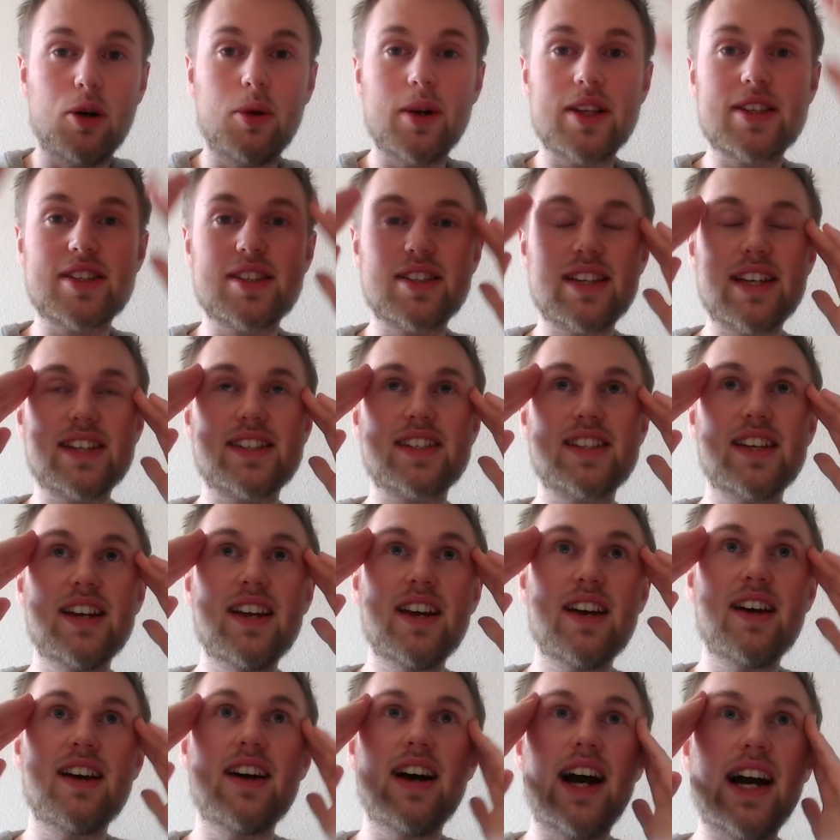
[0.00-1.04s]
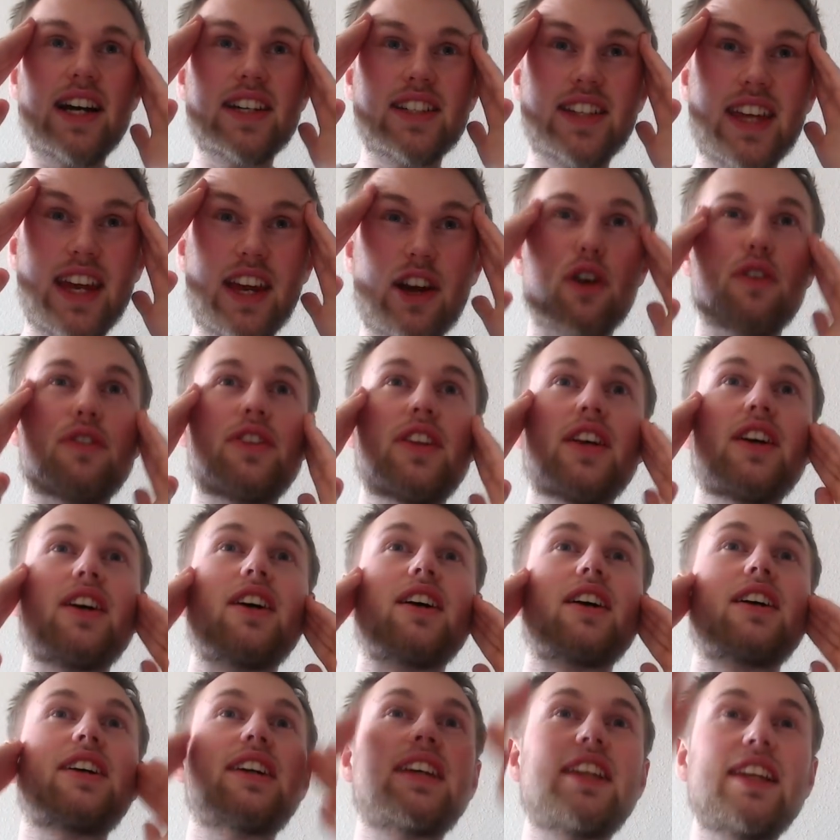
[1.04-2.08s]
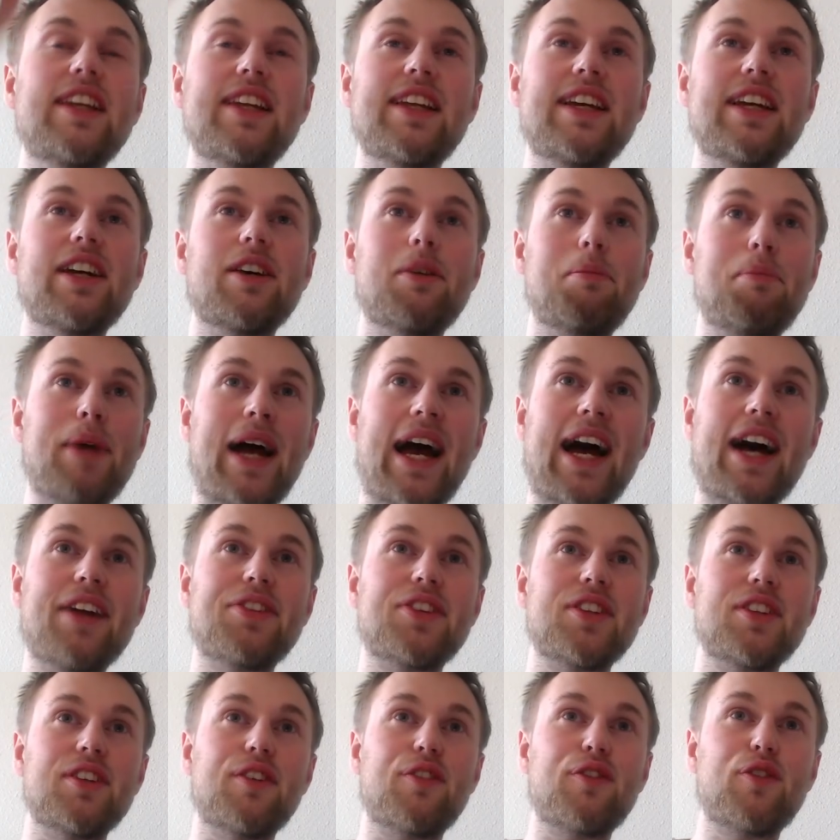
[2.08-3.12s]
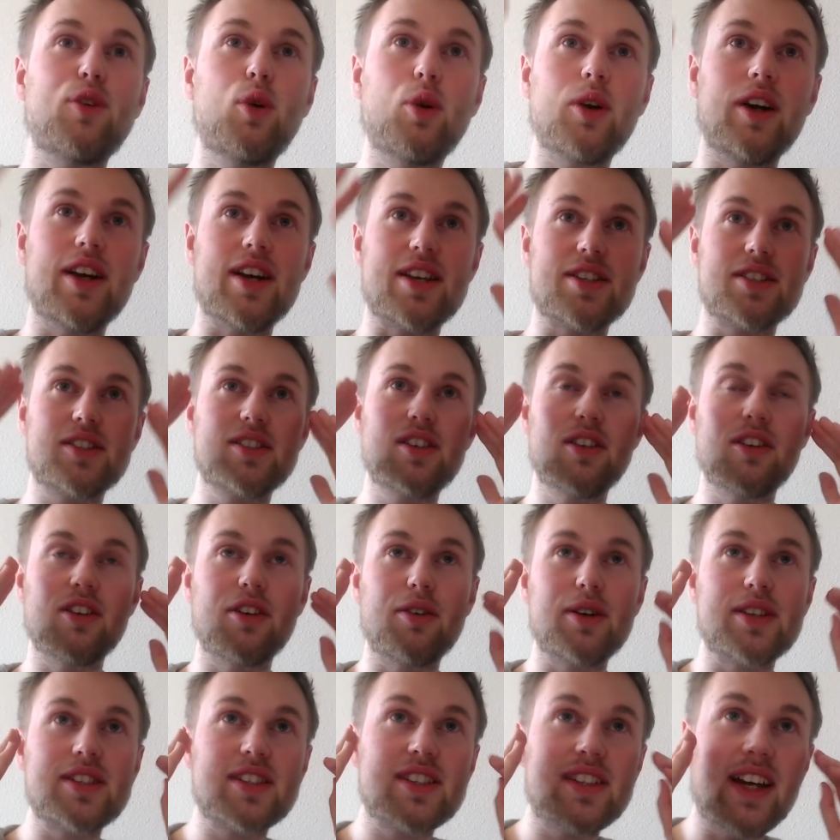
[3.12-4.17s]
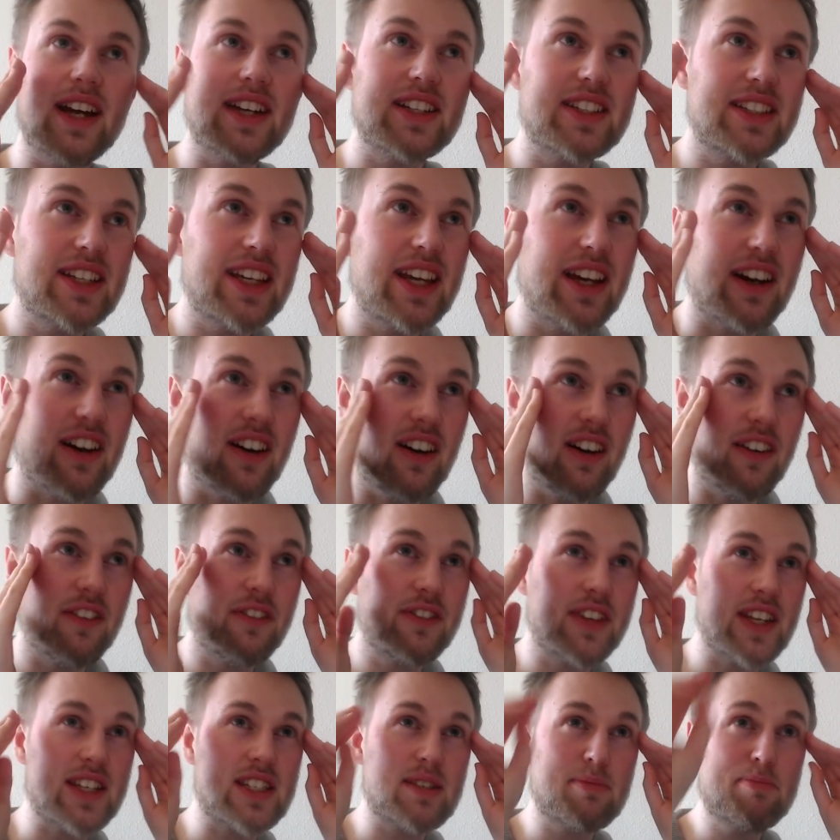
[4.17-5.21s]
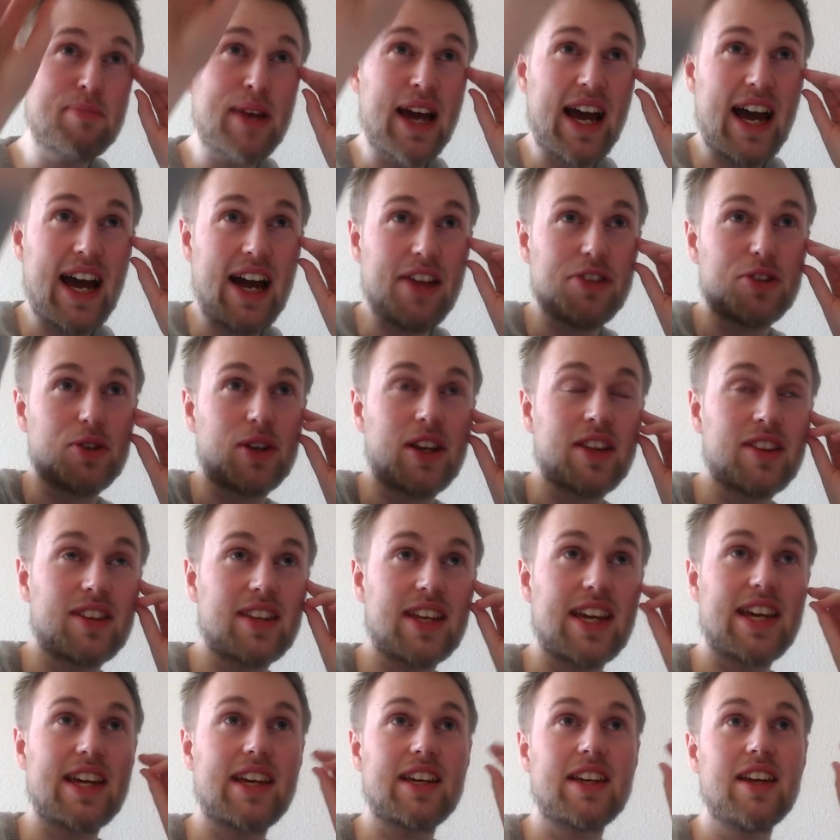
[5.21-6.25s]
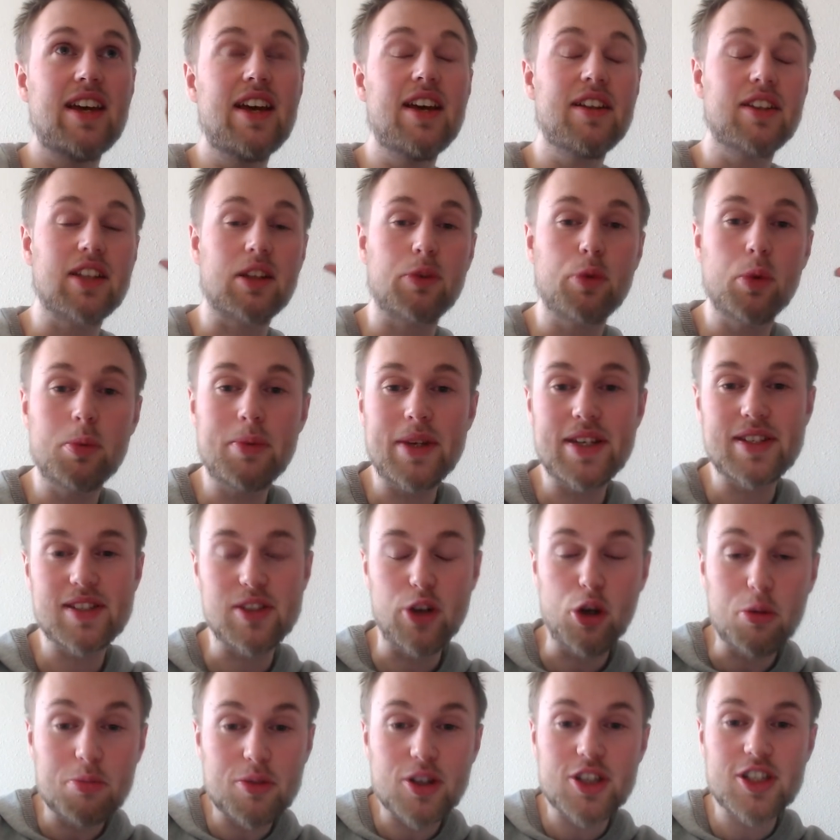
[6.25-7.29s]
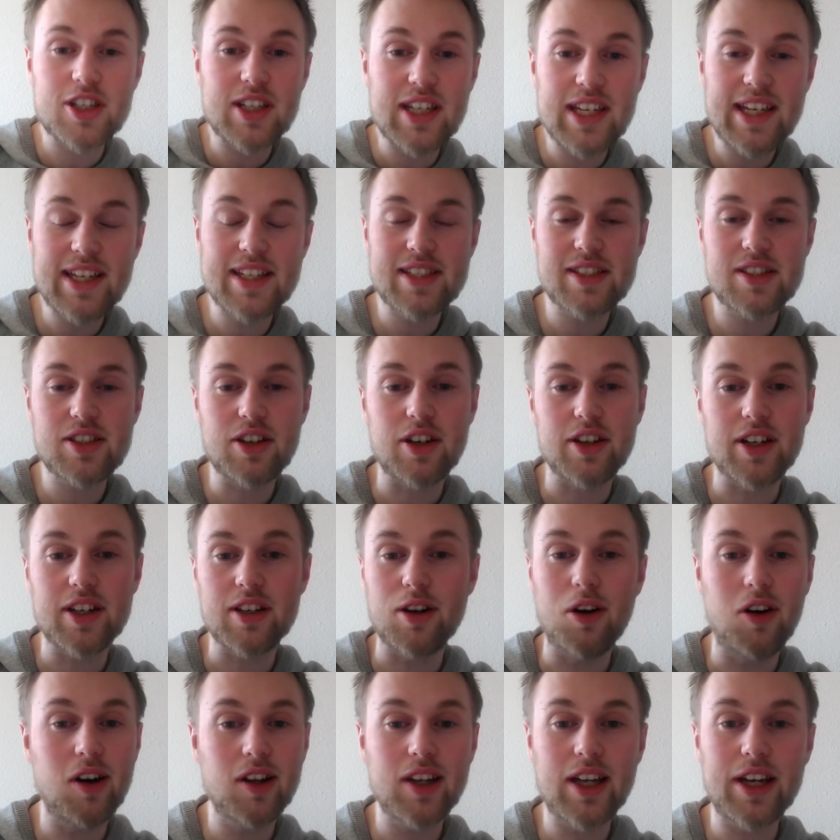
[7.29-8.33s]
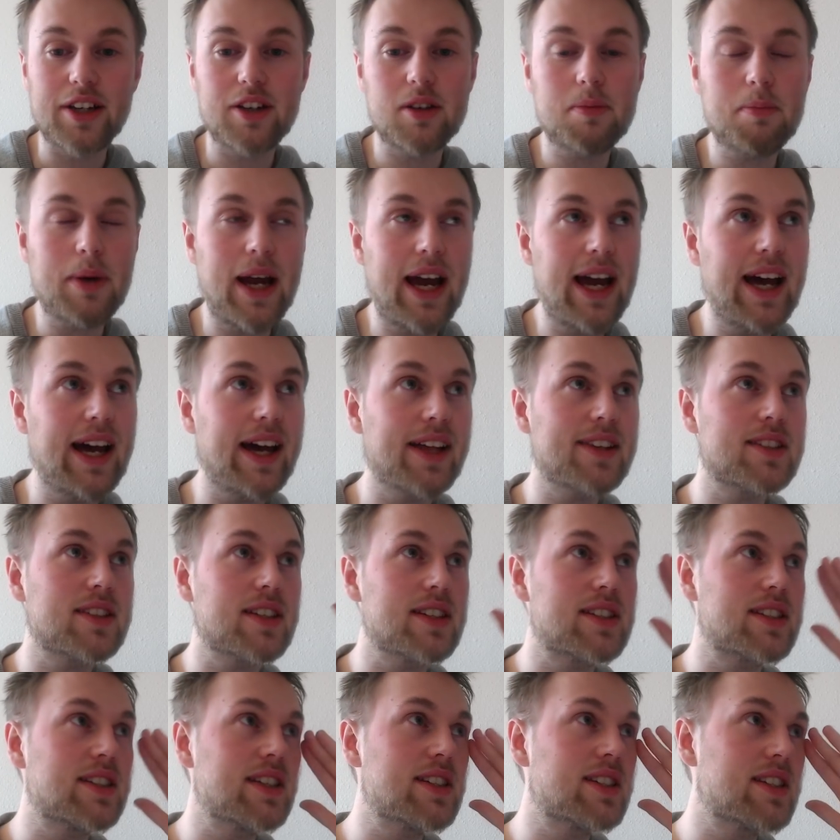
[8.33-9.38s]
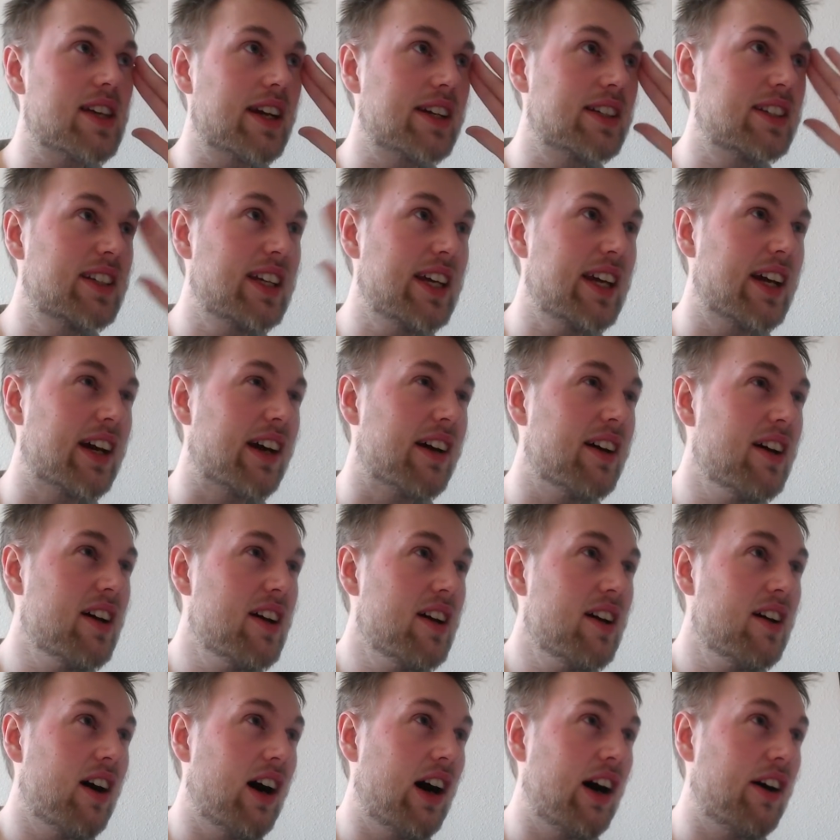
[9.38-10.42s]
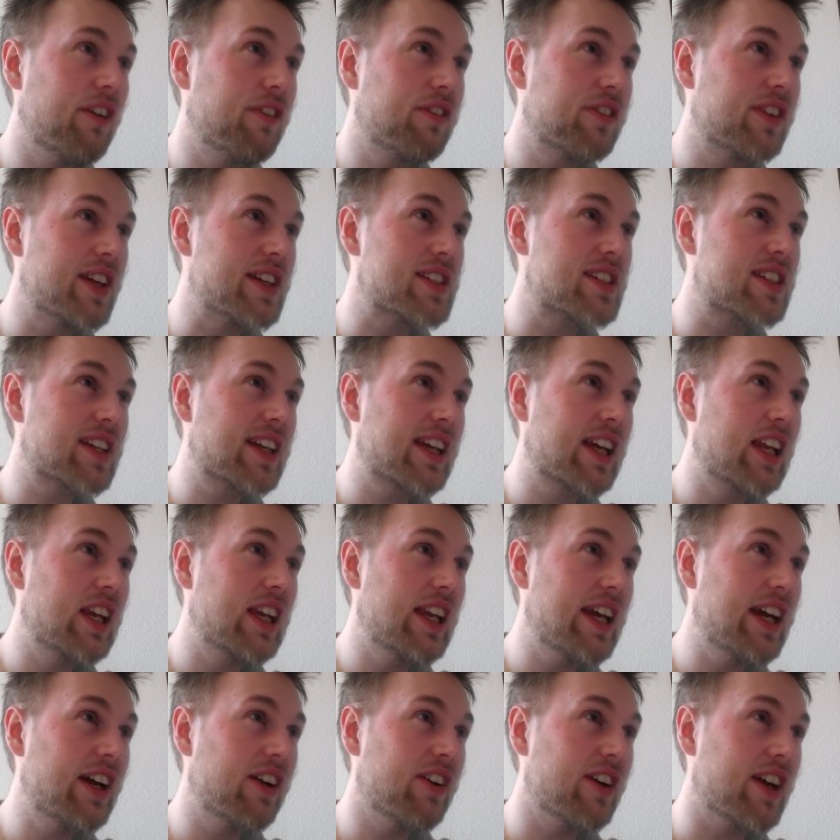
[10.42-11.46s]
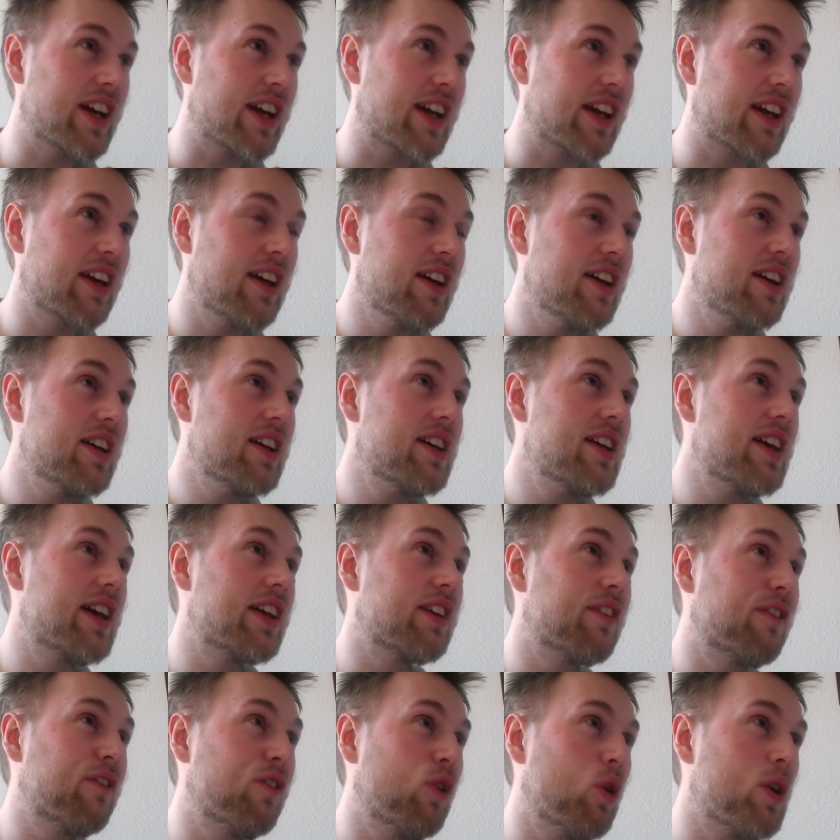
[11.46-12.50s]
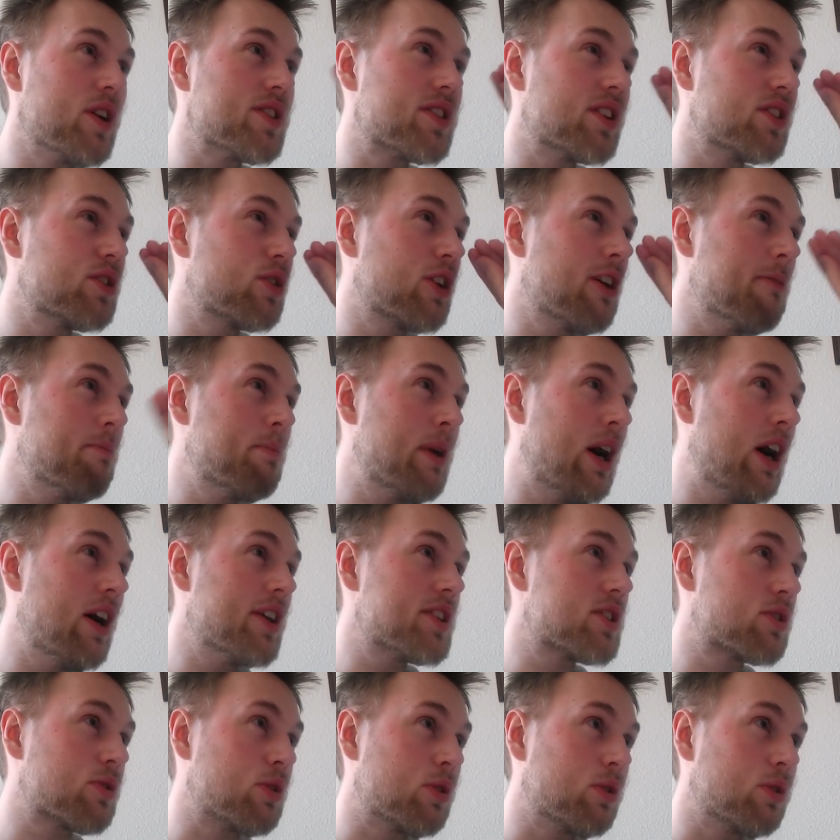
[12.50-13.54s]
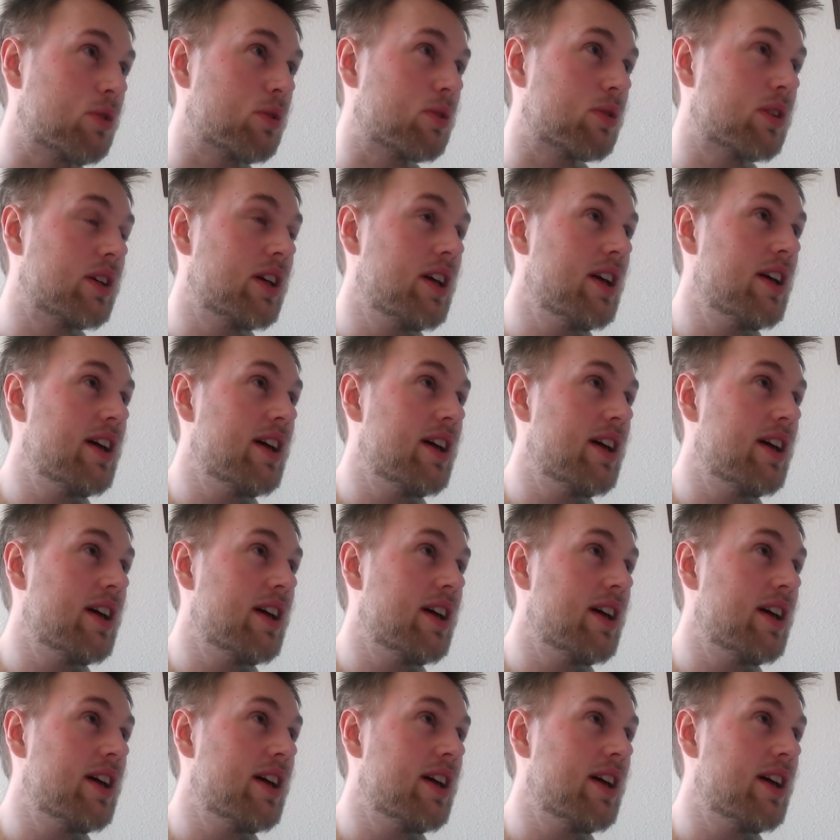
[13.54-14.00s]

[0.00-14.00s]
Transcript: It's this idea of the clear path in the forest. You know, it's the idea of this path you can take that will be so much easier than all other paths. It's this idea of this clearing in the forest that you can pass through.